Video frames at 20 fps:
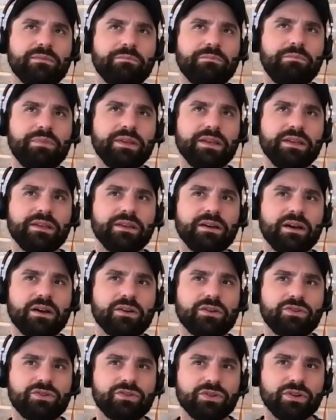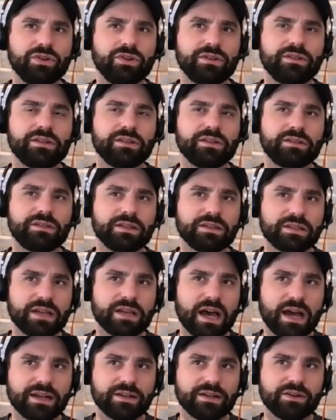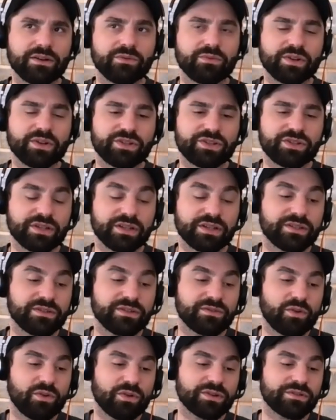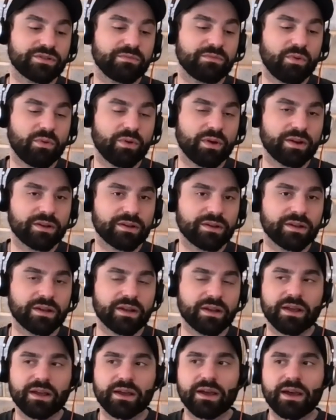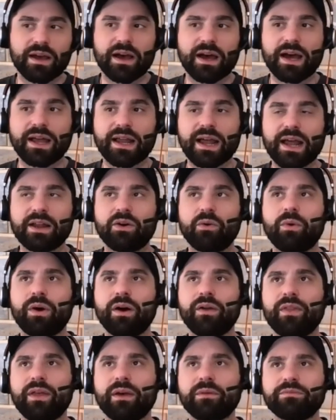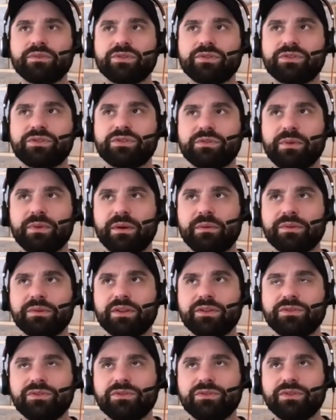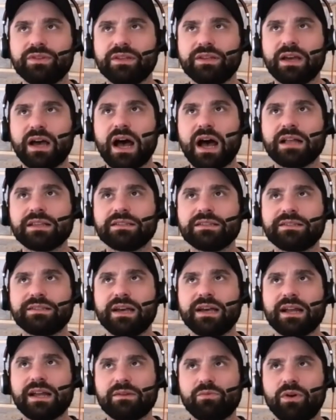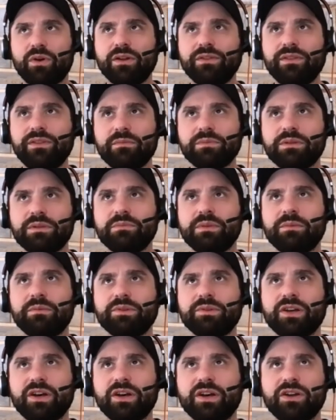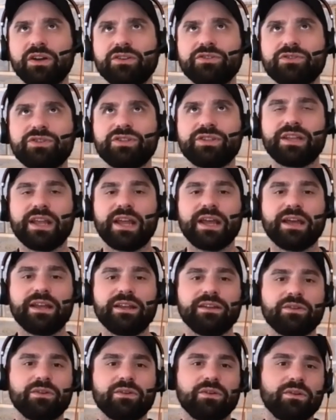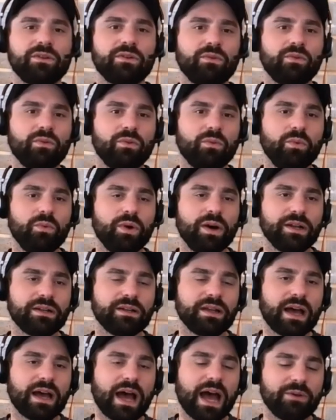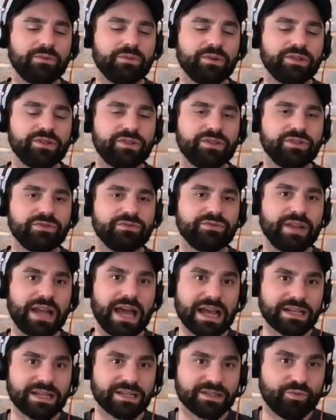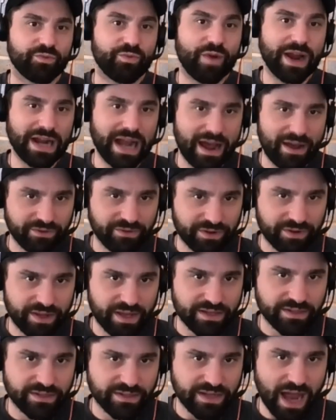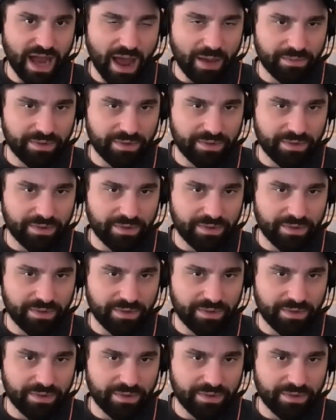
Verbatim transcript: be a good designer, which is of course important. I don't want them just to be able to do the on-site. I want them to be able to understand what I would do next right after they stop.